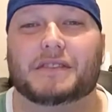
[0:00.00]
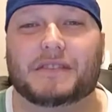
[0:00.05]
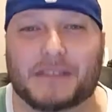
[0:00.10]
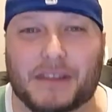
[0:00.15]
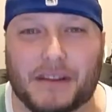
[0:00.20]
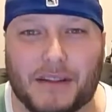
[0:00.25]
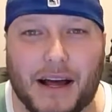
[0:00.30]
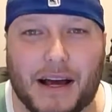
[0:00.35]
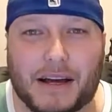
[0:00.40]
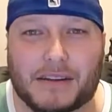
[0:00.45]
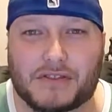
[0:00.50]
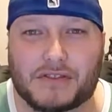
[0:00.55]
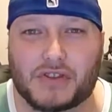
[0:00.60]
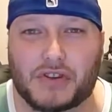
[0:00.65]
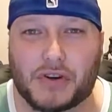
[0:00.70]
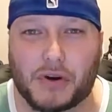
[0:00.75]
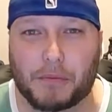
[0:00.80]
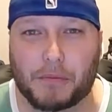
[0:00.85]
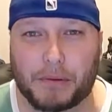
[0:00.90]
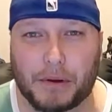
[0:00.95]
the last shit
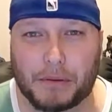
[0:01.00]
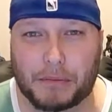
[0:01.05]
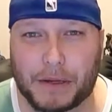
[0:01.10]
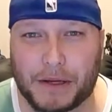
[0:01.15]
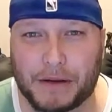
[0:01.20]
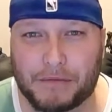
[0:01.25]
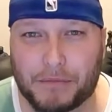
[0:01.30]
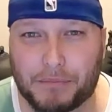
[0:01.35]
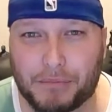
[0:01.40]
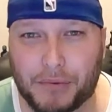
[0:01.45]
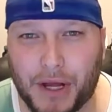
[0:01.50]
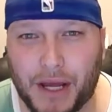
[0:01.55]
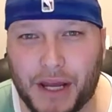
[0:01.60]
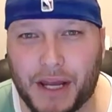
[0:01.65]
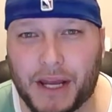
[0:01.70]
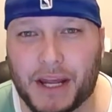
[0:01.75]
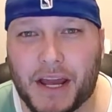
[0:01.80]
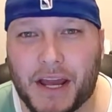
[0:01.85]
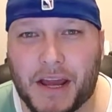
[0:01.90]
I'll probably never play.